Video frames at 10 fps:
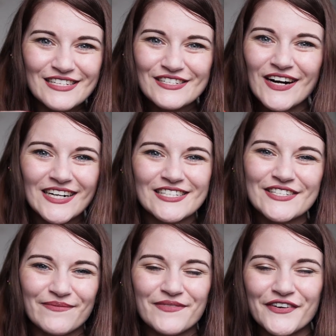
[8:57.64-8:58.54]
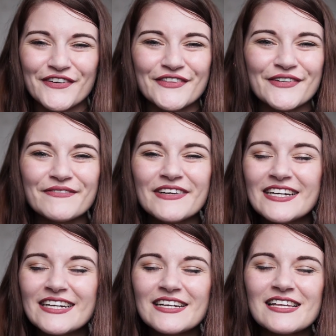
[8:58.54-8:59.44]
try and jump through them
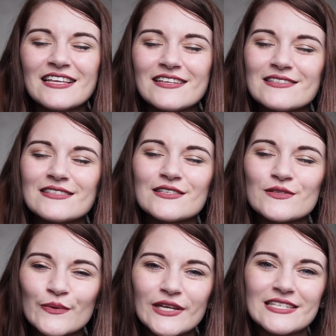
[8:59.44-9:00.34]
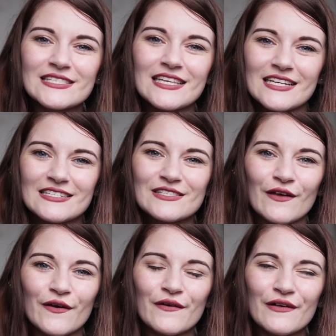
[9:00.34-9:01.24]
it is the sweetest thing,
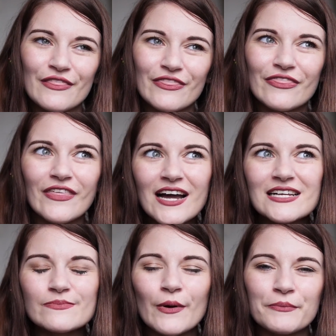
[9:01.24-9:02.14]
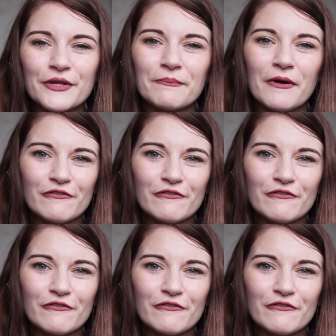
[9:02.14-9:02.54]
so that is probably my